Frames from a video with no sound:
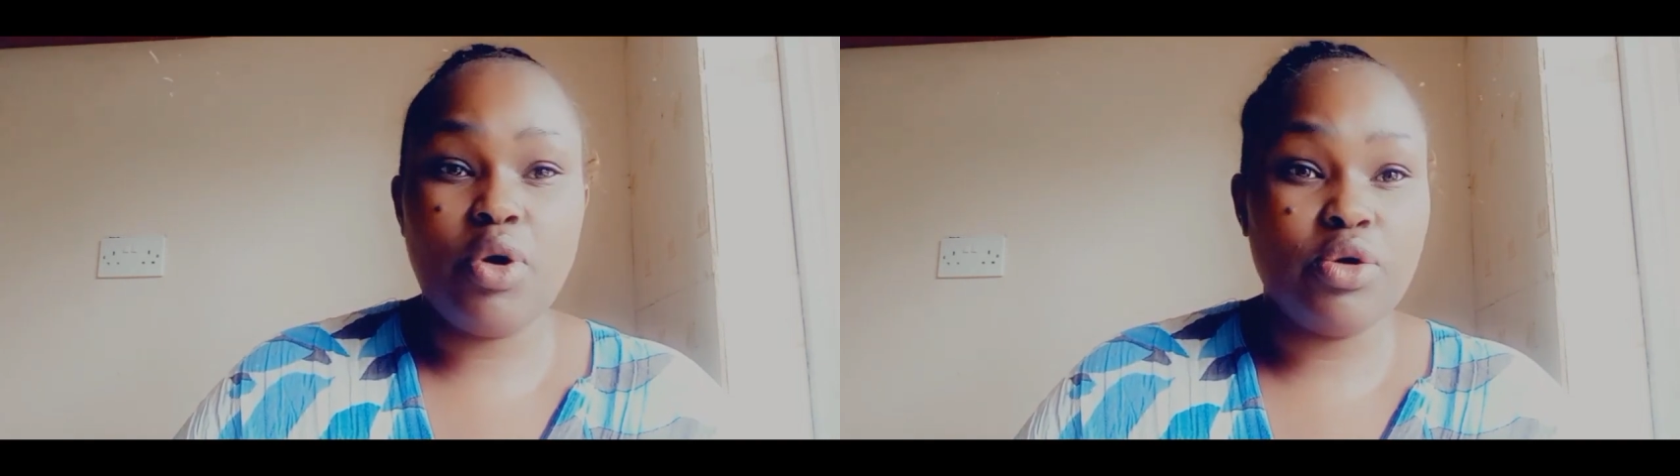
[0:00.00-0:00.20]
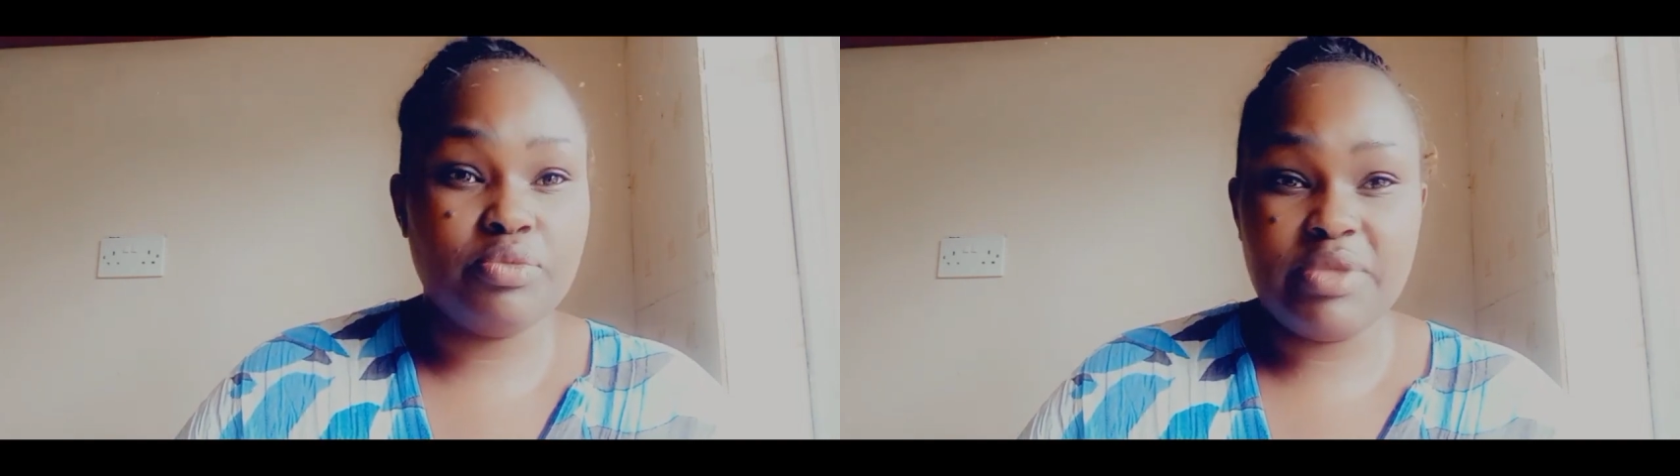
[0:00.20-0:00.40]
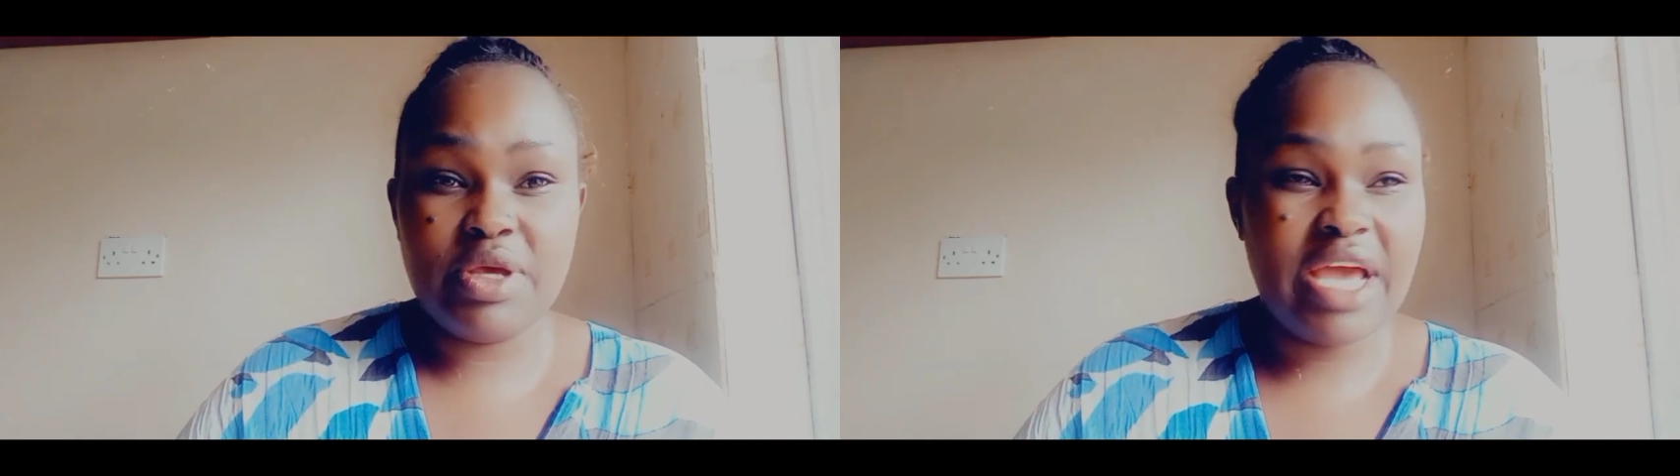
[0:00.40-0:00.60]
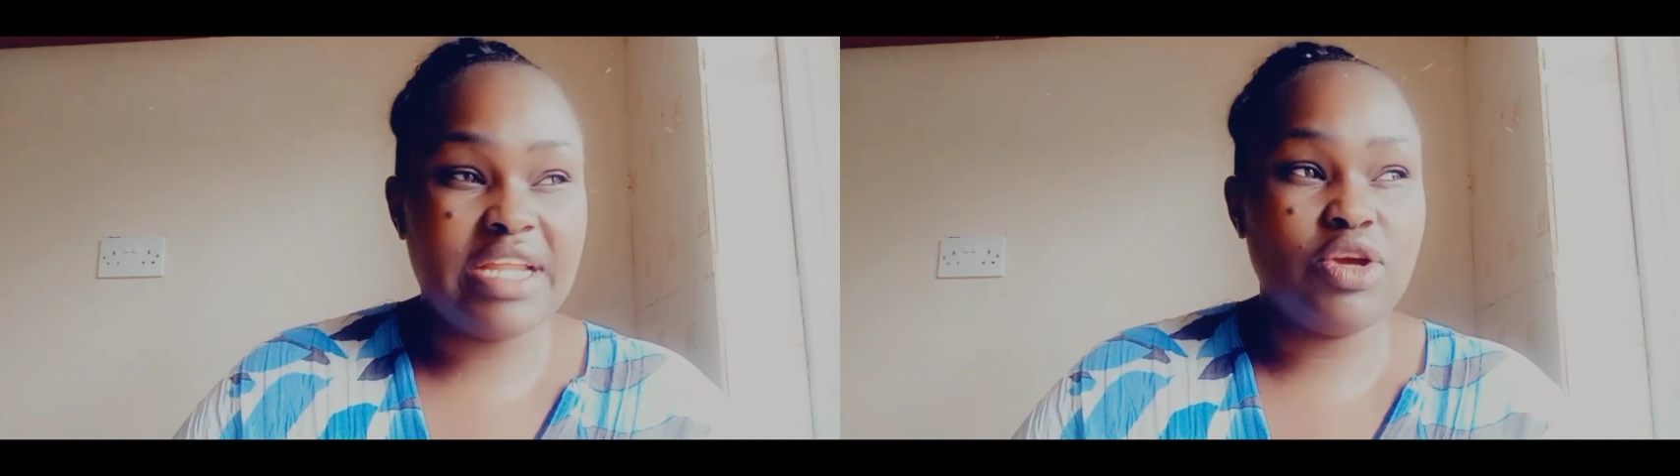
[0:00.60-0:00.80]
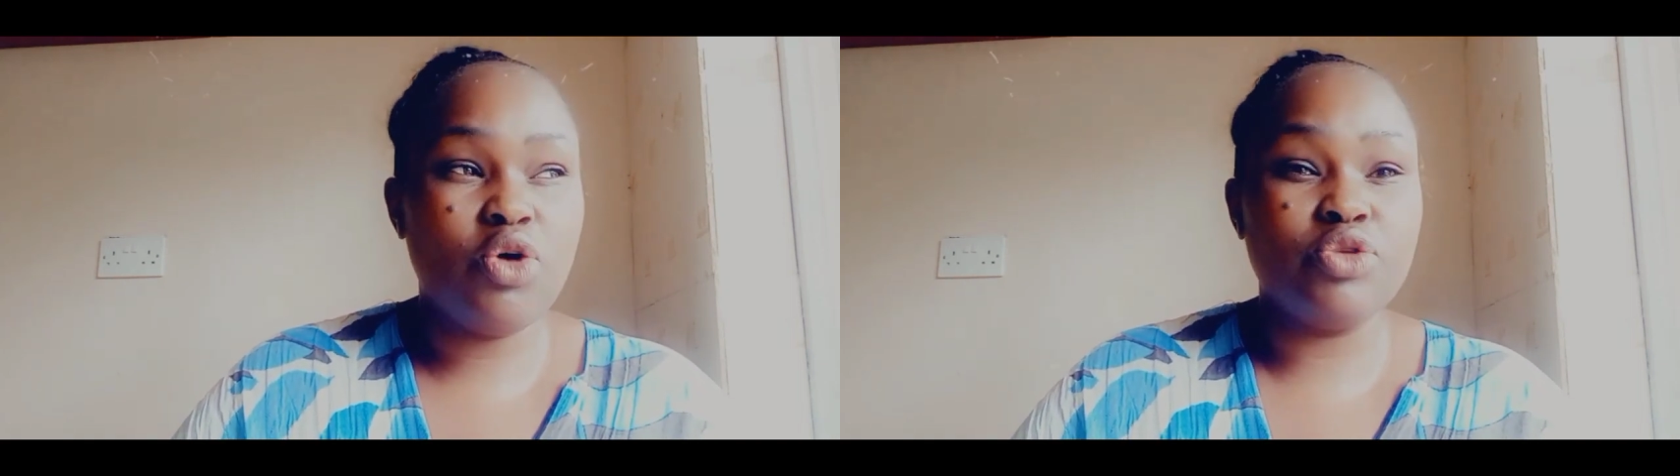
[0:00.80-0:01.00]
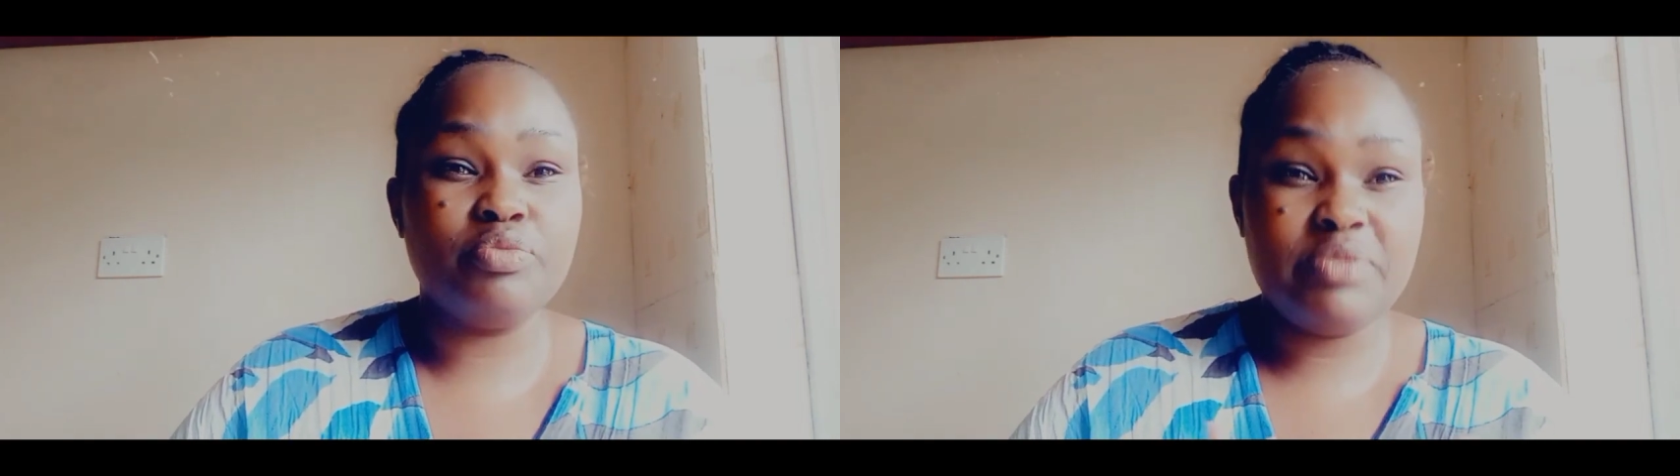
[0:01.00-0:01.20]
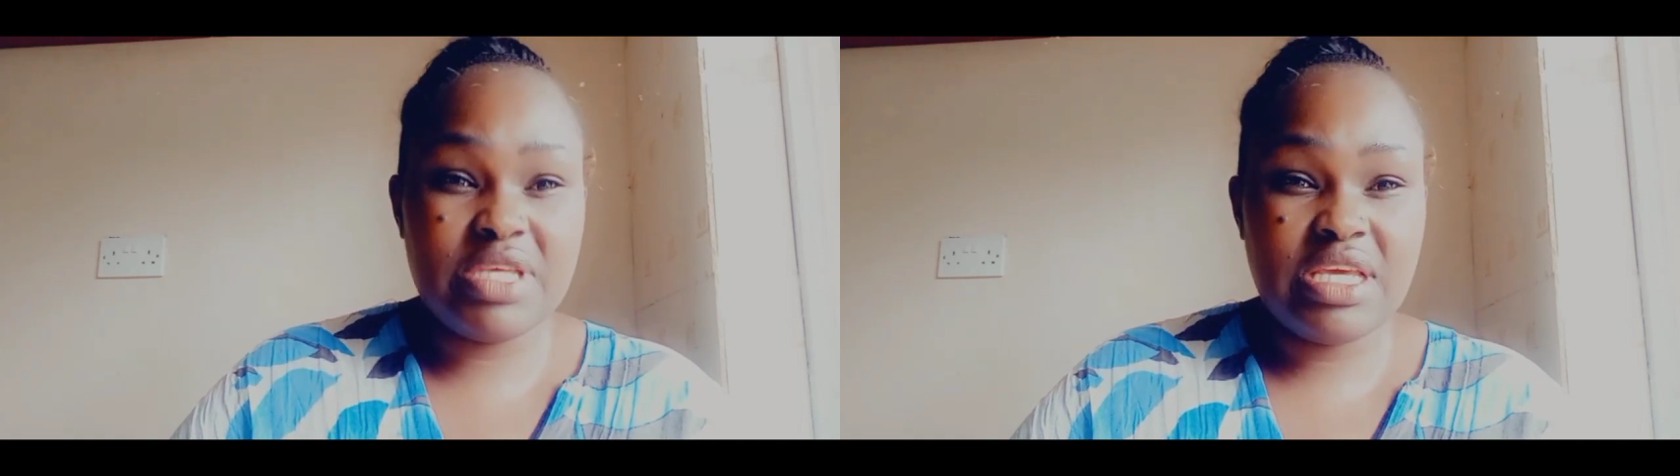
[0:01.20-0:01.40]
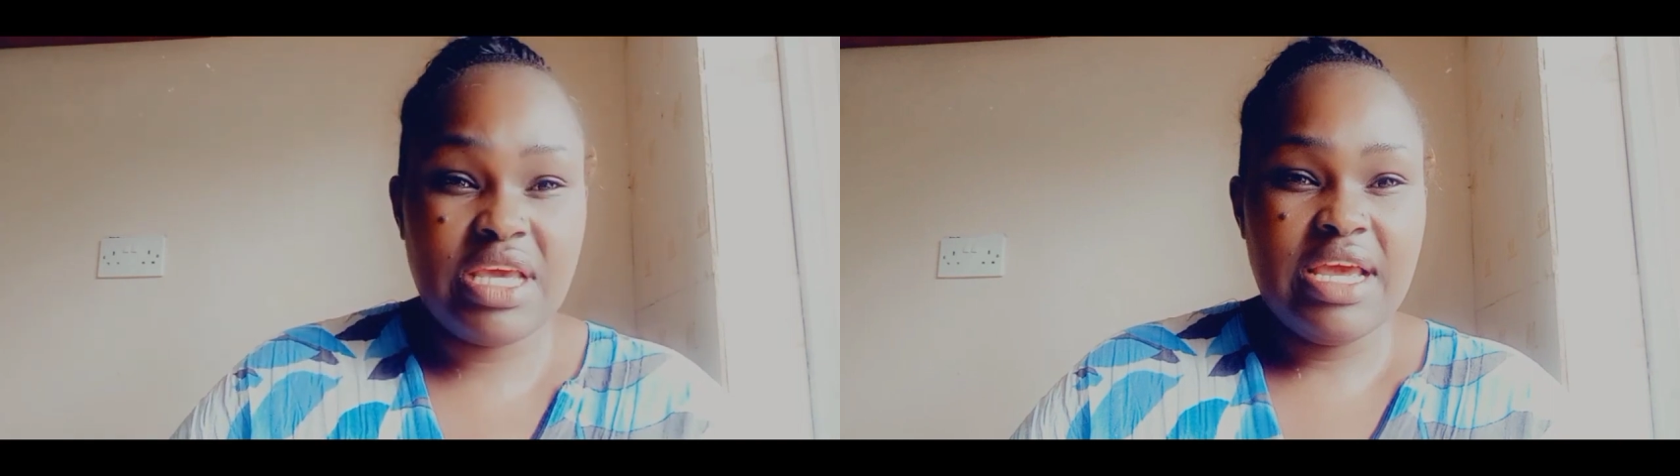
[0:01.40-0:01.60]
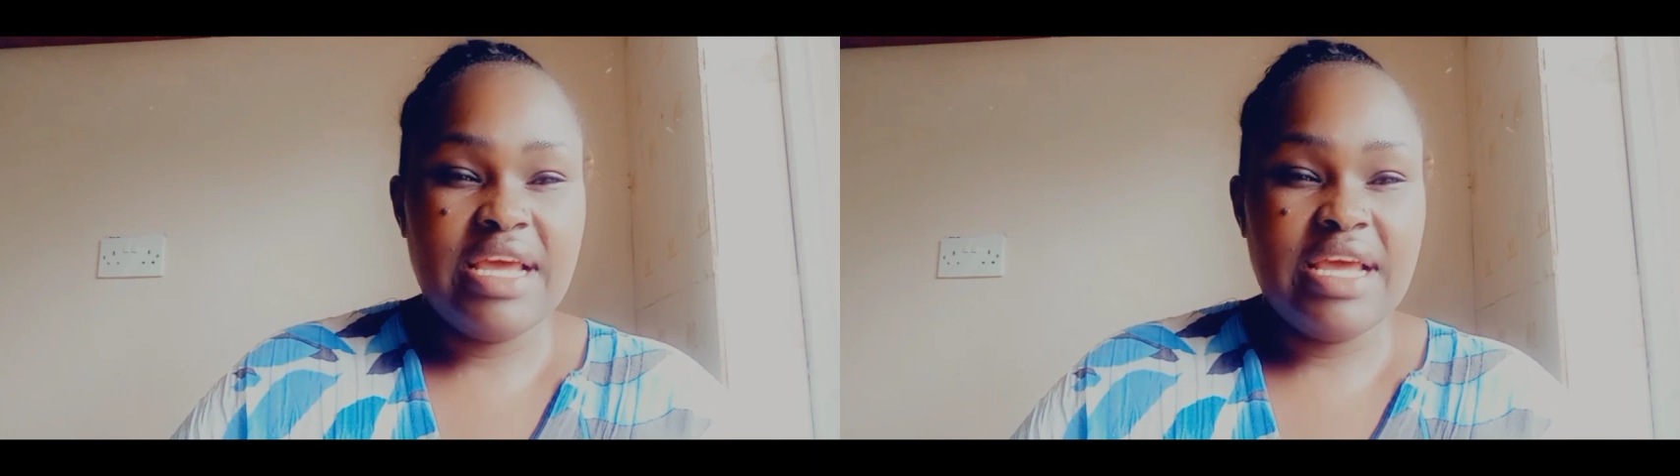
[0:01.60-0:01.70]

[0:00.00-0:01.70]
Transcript: on me.